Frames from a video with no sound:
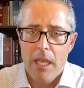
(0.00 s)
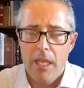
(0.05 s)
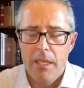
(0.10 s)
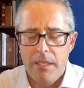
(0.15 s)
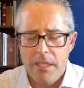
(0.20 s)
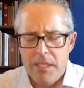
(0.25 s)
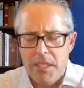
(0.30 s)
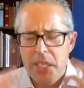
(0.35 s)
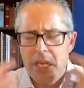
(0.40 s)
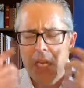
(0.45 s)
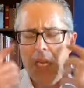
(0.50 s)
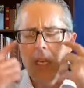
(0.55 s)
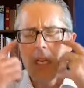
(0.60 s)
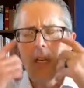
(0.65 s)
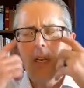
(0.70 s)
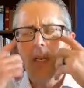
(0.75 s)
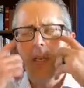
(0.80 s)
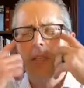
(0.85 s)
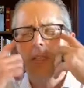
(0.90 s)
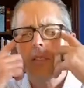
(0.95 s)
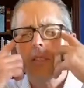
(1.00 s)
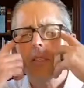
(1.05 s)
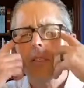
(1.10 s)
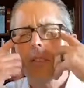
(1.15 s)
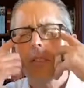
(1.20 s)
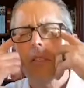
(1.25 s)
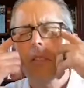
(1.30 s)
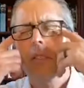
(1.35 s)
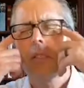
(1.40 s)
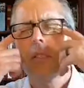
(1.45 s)
And the
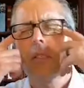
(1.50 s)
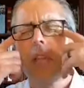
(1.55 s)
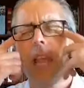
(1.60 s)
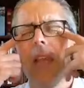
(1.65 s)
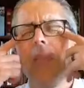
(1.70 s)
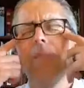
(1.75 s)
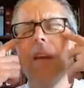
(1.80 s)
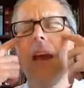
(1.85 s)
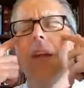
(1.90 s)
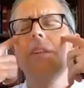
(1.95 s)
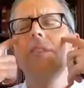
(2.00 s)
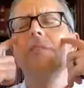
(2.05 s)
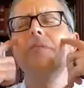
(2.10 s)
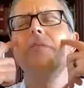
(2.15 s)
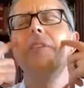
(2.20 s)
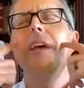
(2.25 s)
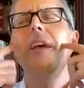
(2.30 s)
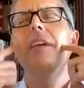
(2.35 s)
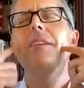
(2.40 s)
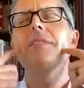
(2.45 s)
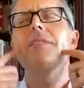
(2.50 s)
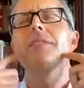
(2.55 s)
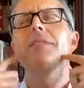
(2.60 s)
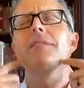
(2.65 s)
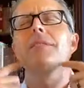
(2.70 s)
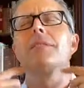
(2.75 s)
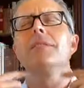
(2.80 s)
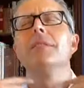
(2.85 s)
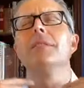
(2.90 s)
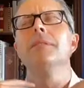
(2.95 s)
tears came down his
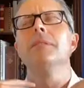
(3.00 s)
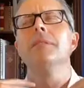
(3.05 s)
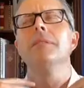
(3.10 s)
face.